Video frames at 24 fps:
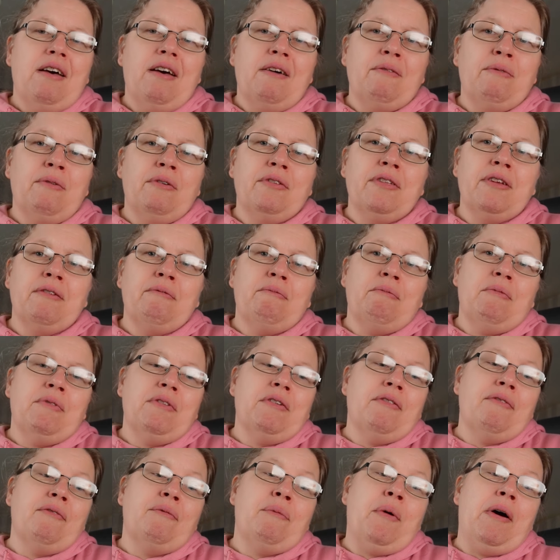on
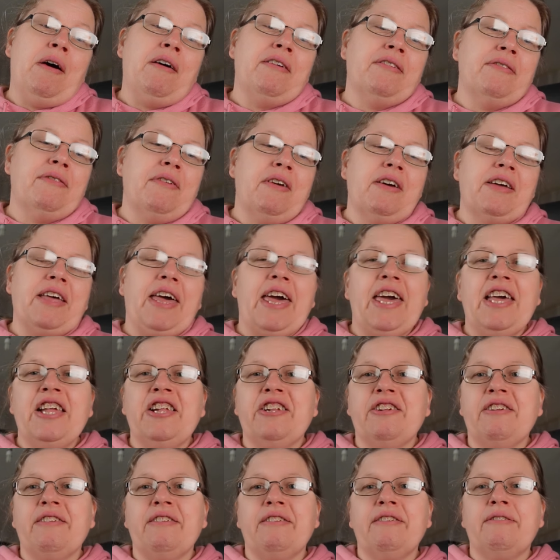the past few
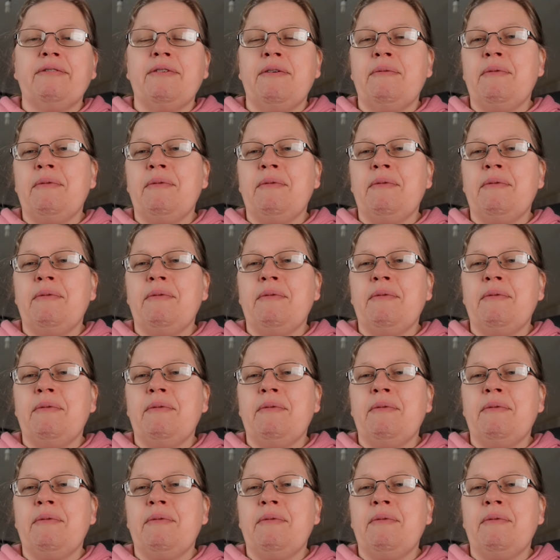occasions